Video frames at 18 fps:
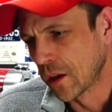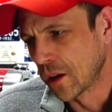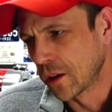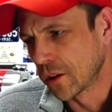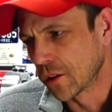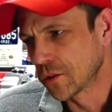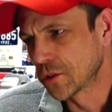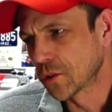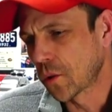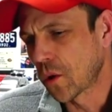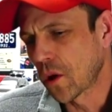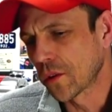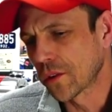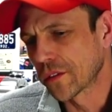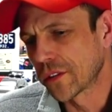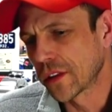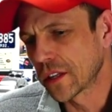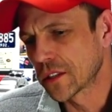Those are all
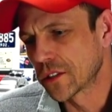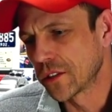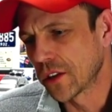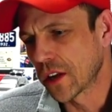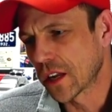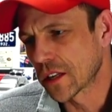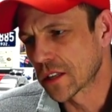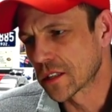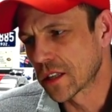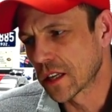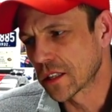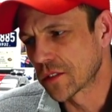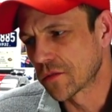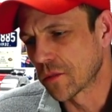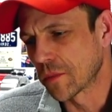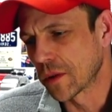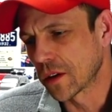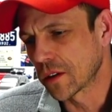the things the United States
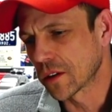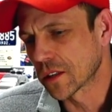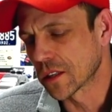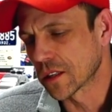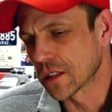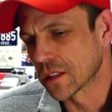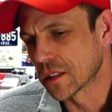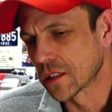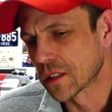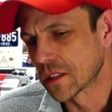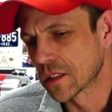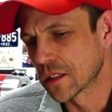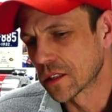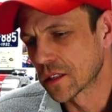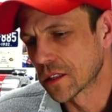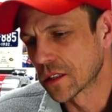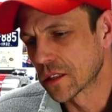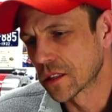of America
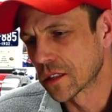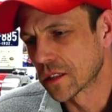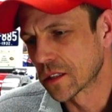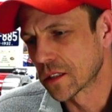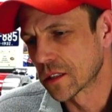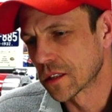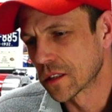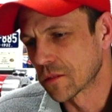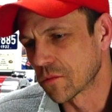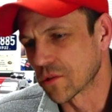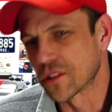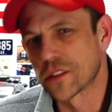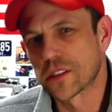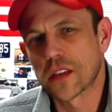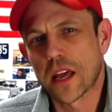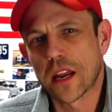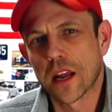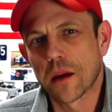was
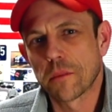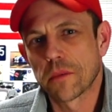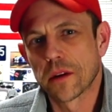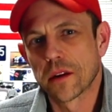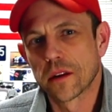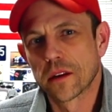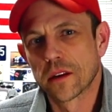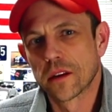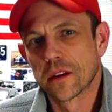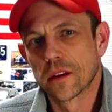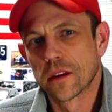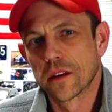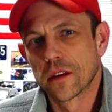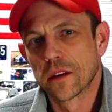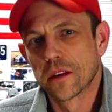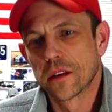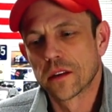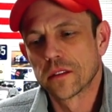set up
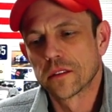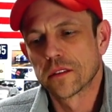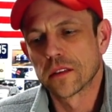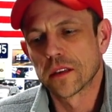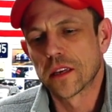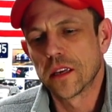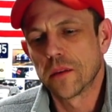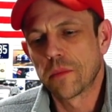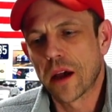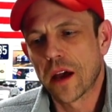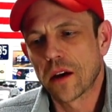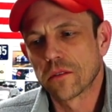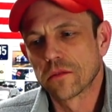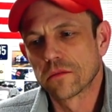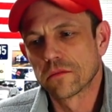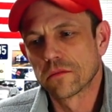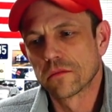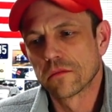to keep
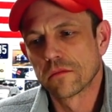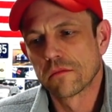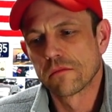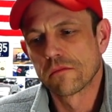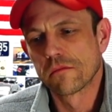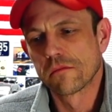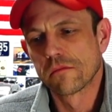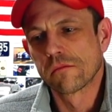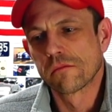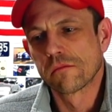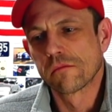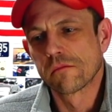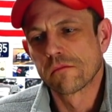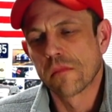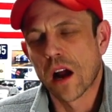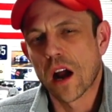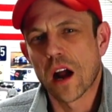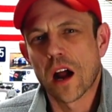out.
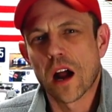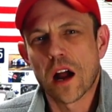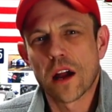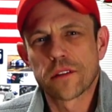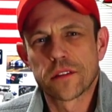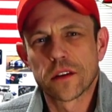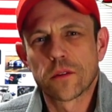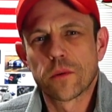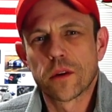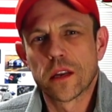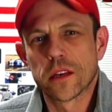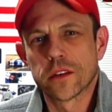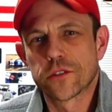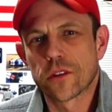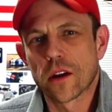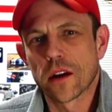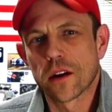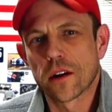I think we need to
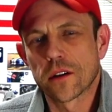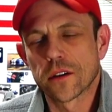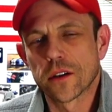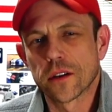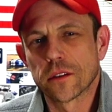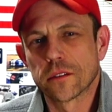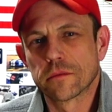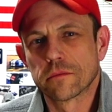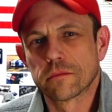try harder.